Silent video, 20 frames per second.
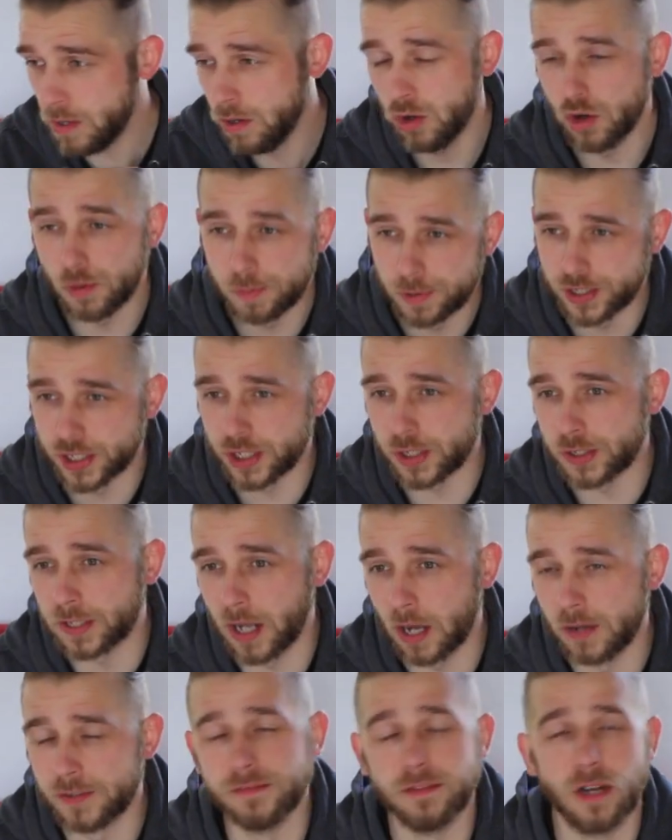who produce
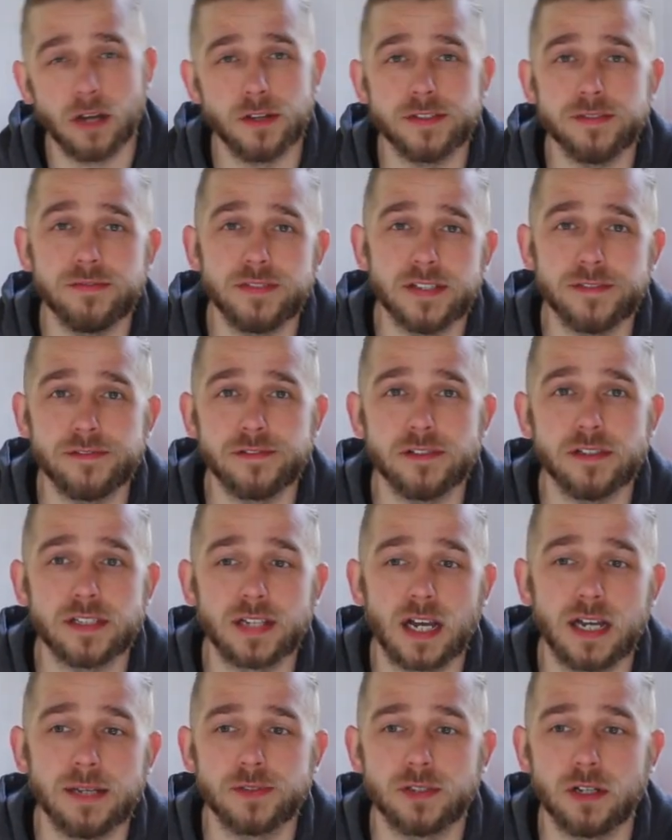loads and loads of different
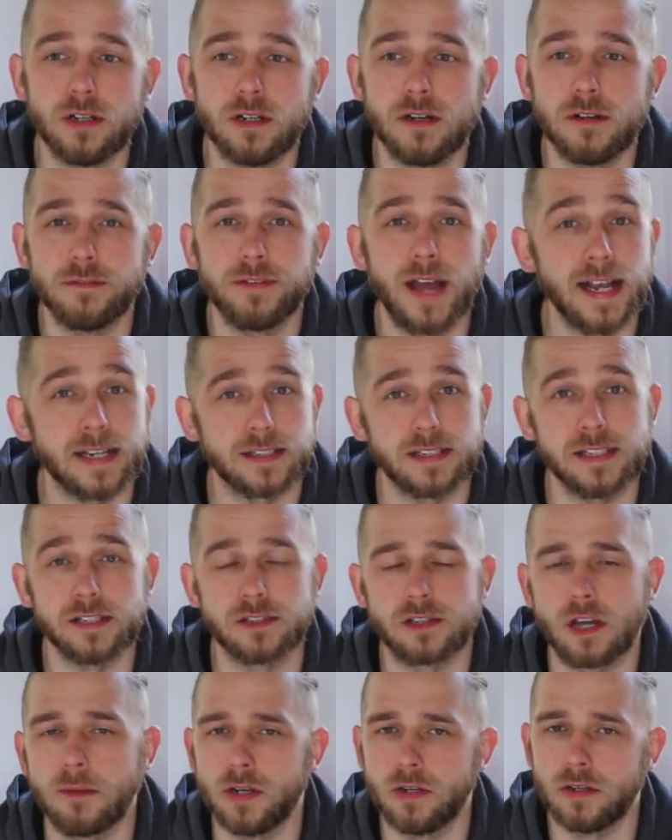types of
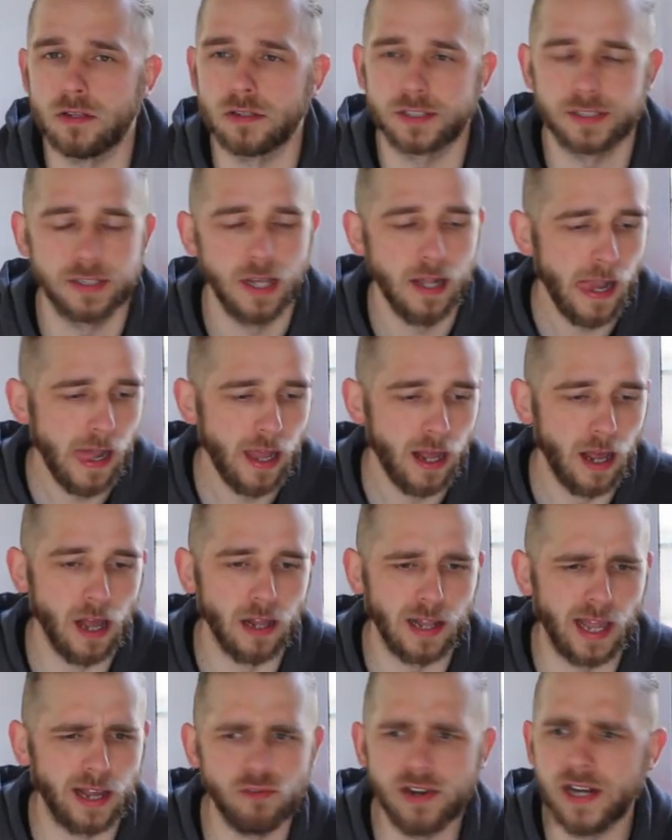axes, tomahawks,
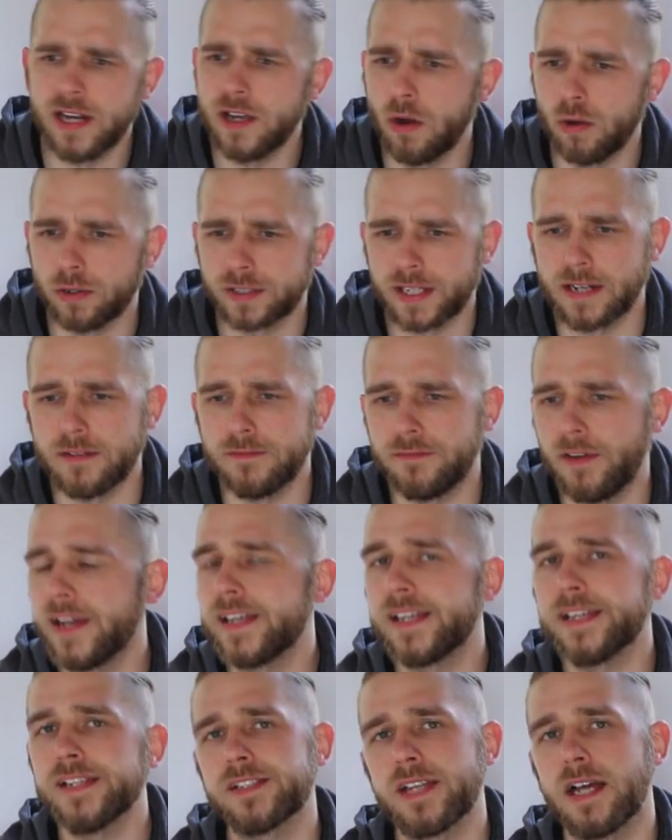like really old kind of
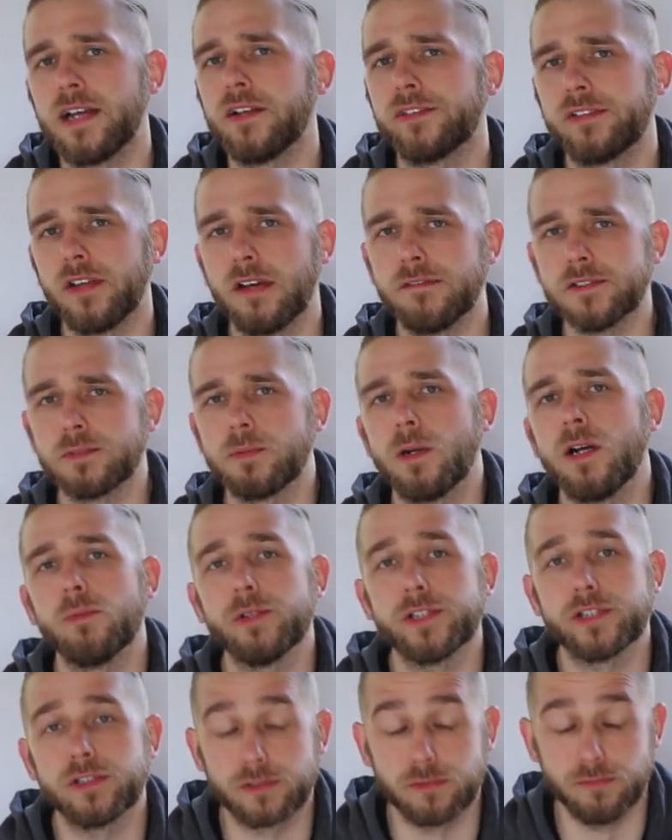Viking style stuff as well,
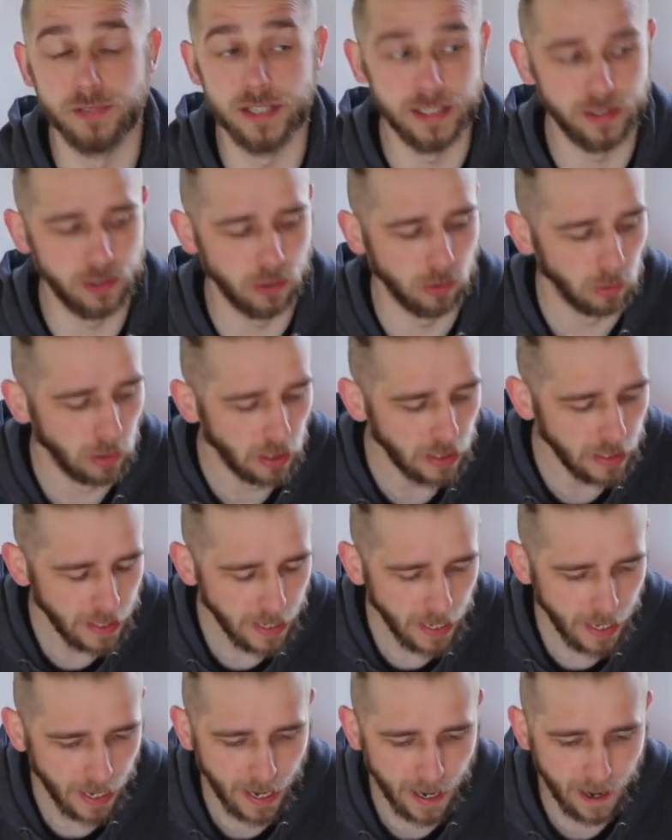which looks really cool.
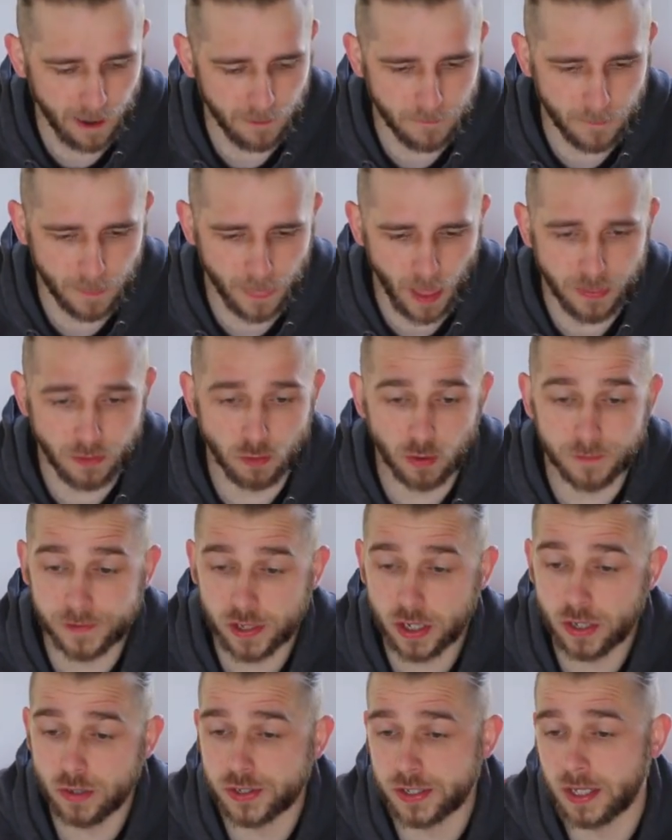And the
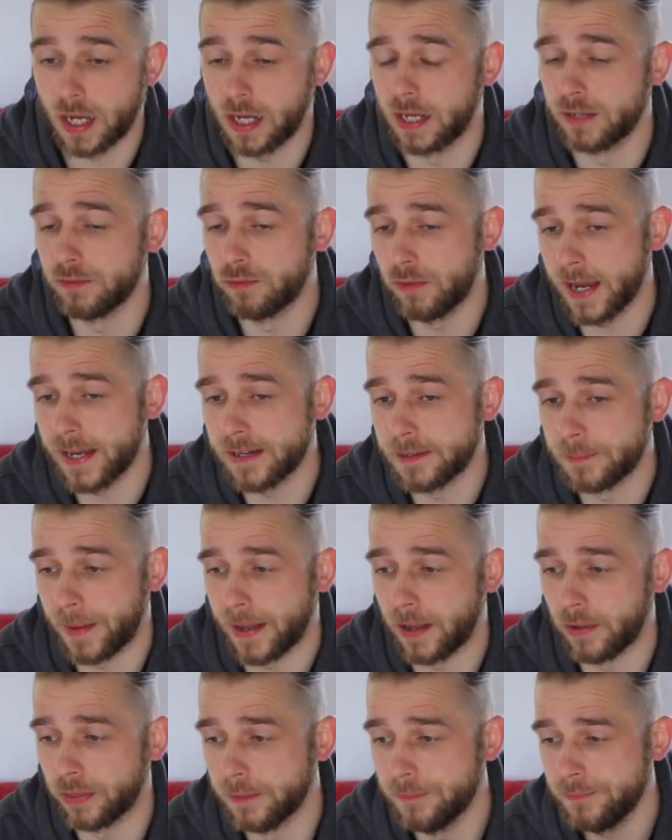reviews that I read
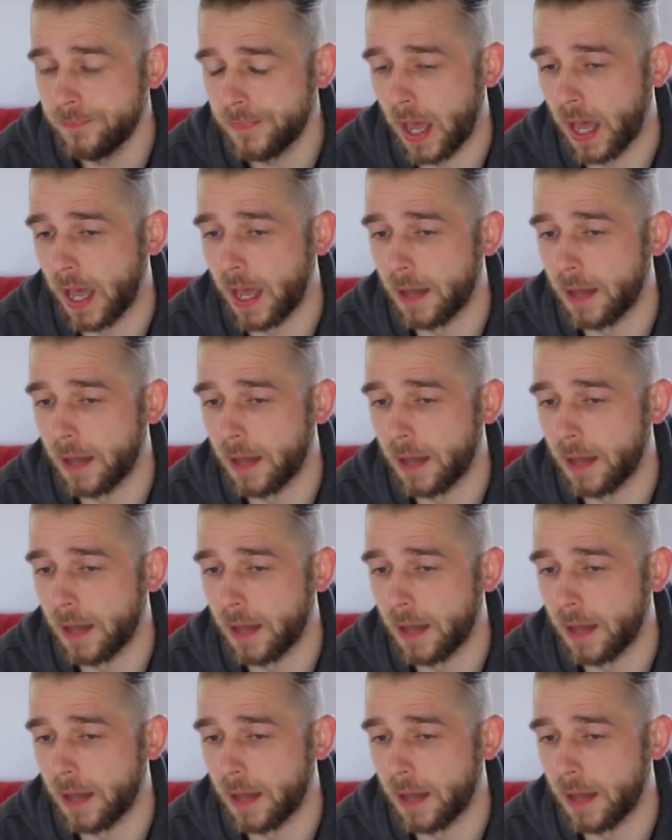about them,